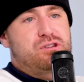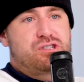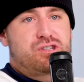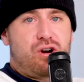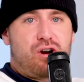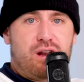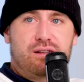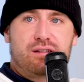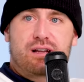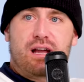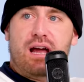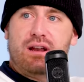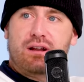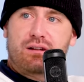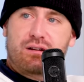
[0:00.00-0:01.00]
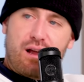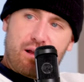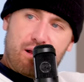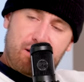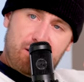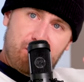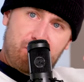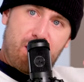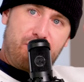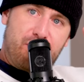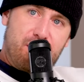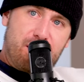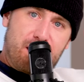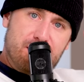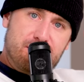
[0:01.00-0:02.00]
I was starting to kind of uh, you know
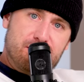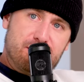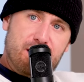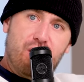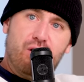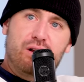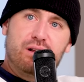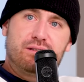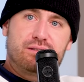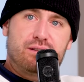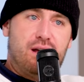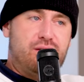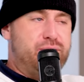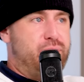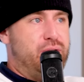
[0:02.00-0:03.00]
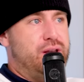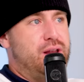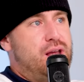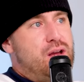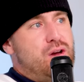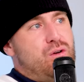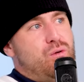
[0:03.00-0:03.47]
nothing against Nelkin stuff, but